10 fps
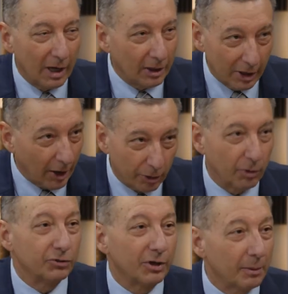in air
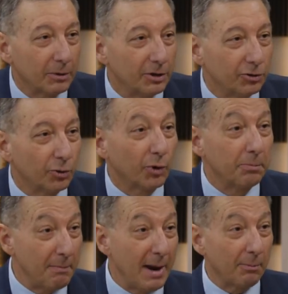quotes here, I'm going to use the word
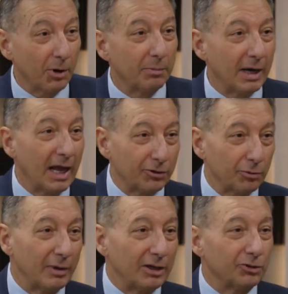member, but as a
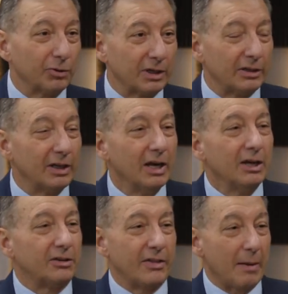registrant. And
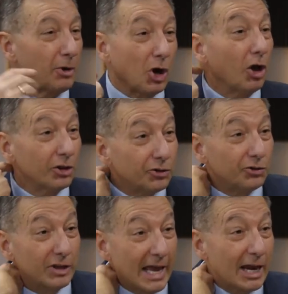to them, the college
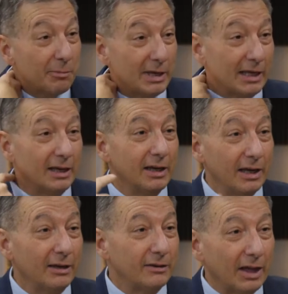is the enemy.
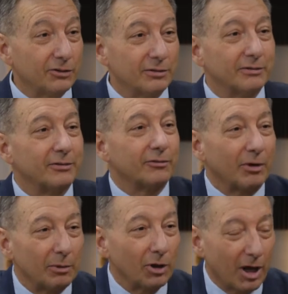That's
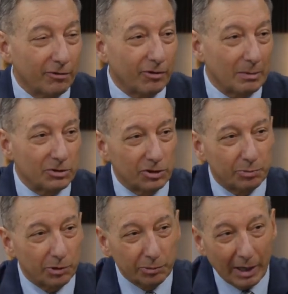from a lot of pharmacists'
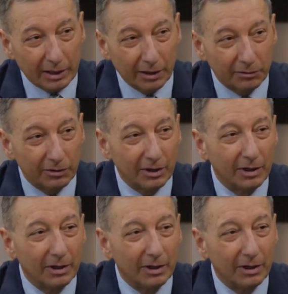perspectives.